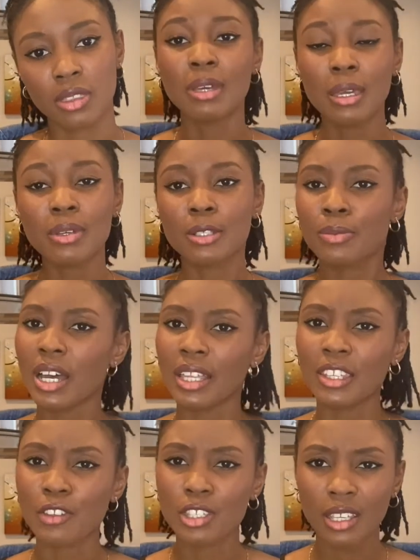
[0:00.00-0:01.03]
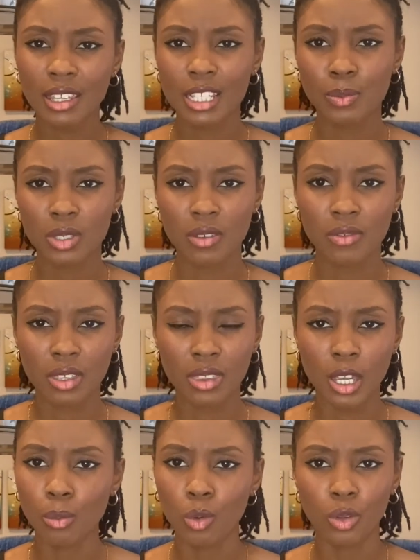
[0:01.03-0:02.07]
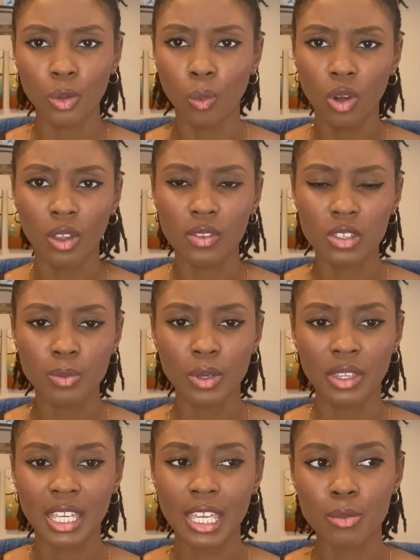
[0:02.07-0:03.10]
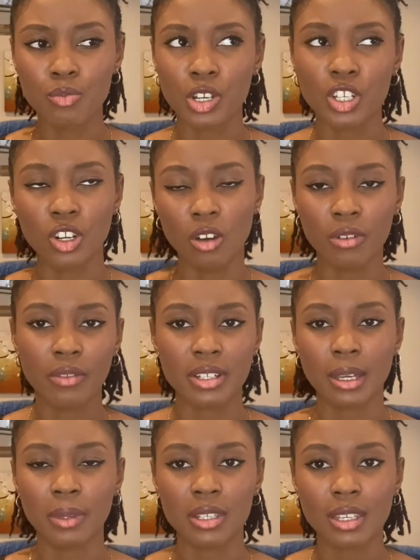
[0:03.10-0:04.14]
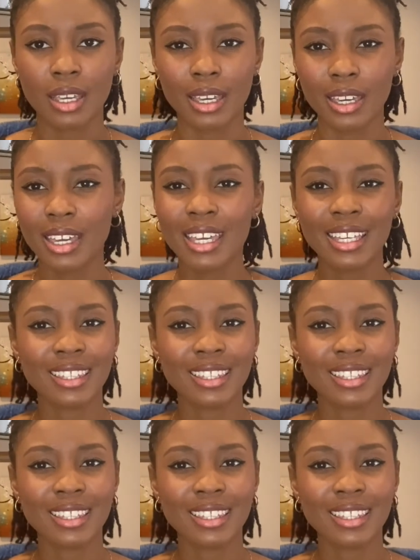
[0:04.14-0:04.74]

maybe it's bad, they've said that specific thing more than once, but they keep brushing it off every time they say it.